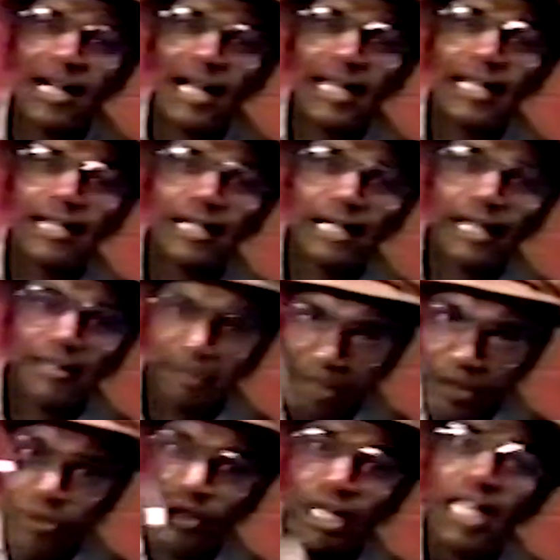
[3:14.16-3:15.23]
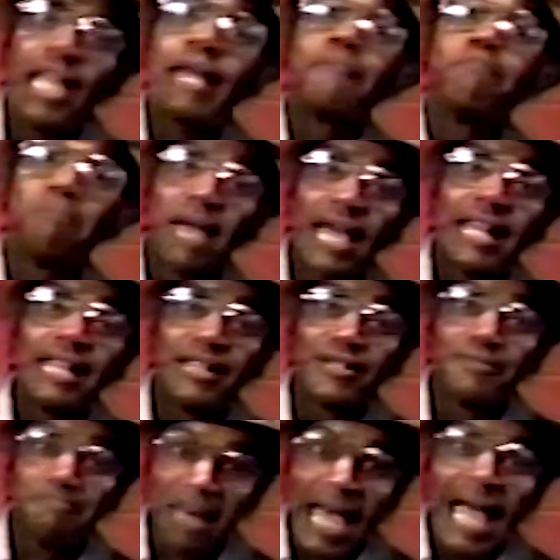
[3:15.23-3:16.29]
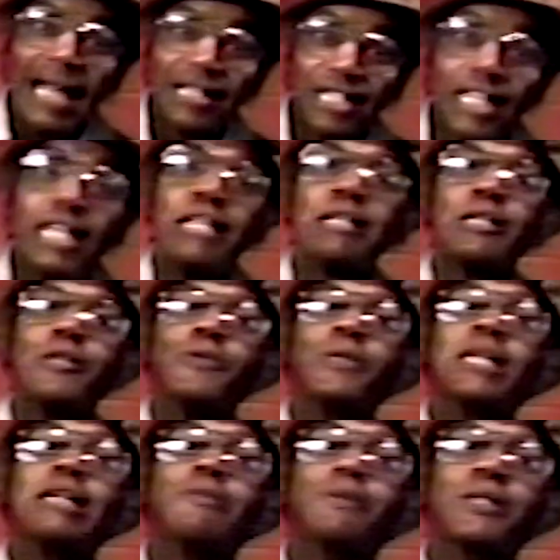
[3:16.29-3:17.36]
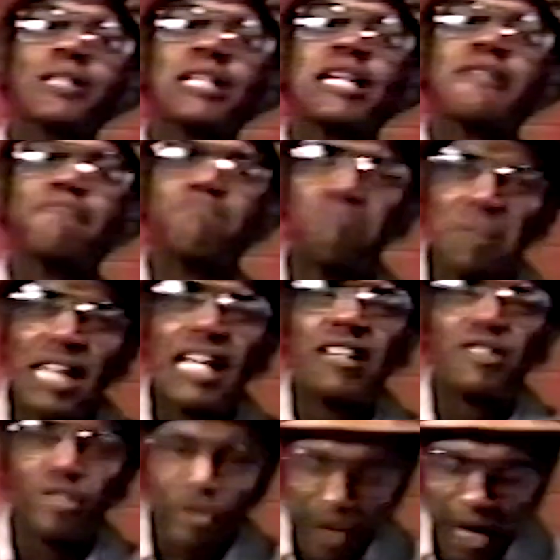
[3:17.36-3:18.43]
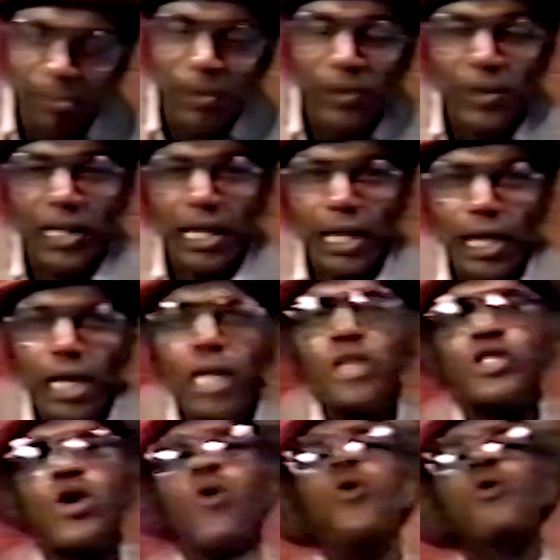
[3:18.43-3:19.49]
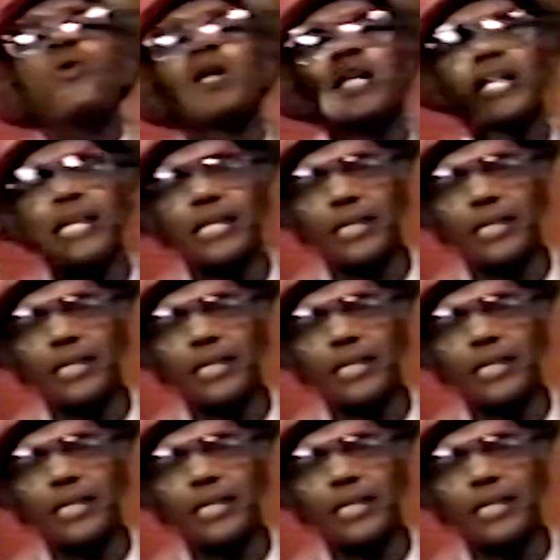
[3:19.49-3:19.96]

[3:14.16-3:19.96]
Honeycutt knew he had met his match. He knew he was in big trouble. So who did he